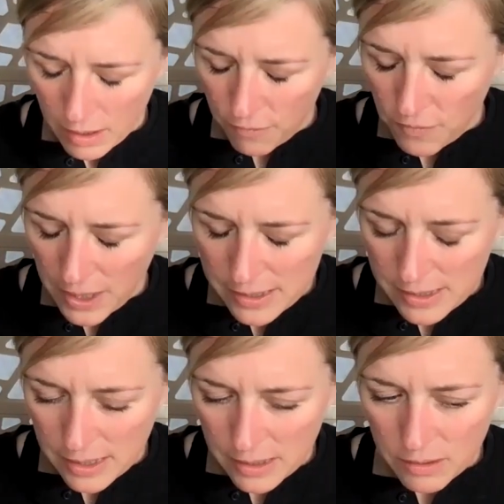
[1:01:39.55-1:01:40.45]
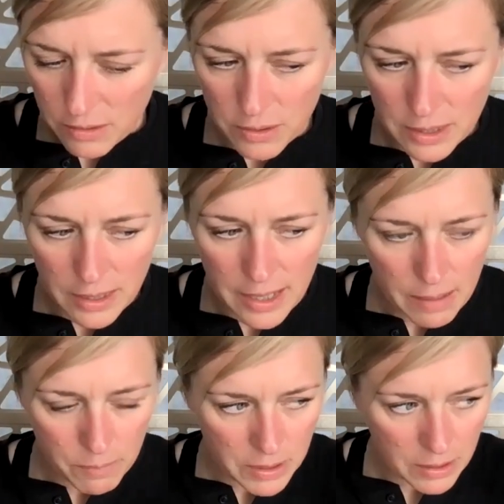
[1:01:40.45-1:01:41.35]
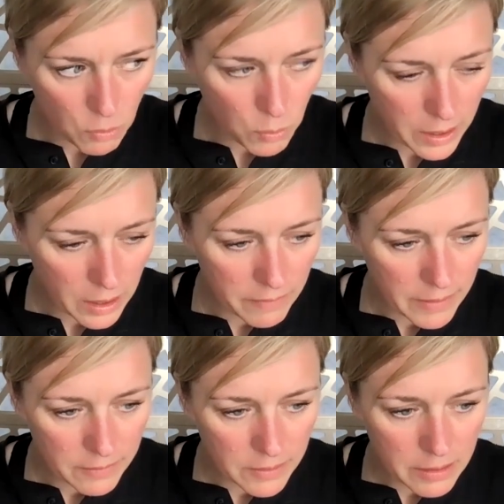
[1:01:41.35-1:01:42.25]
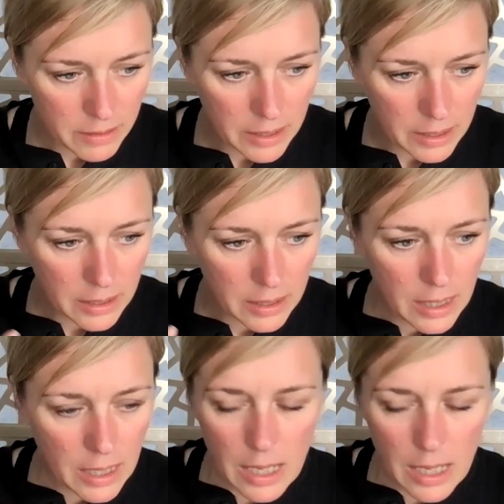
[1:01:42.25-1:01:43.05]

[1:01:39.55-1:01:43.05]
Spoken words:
facing, looking at, being aware of everything.